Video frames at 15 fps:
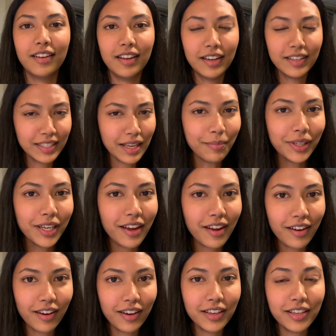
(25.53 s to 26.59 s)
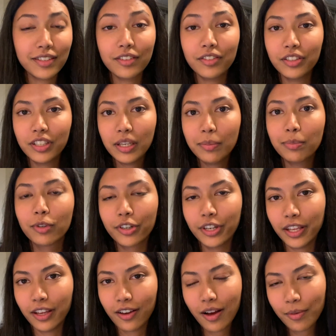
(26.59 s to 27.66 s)
AssemblyAI is a deep
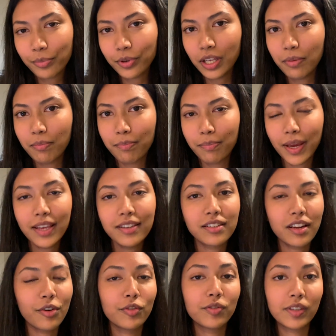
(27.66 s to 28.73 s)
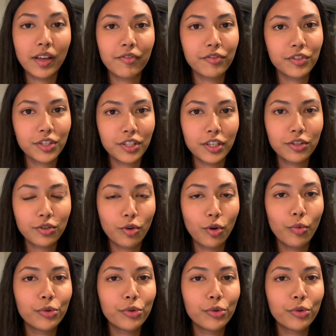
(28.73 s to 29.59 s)
learning company based out of San Francisco,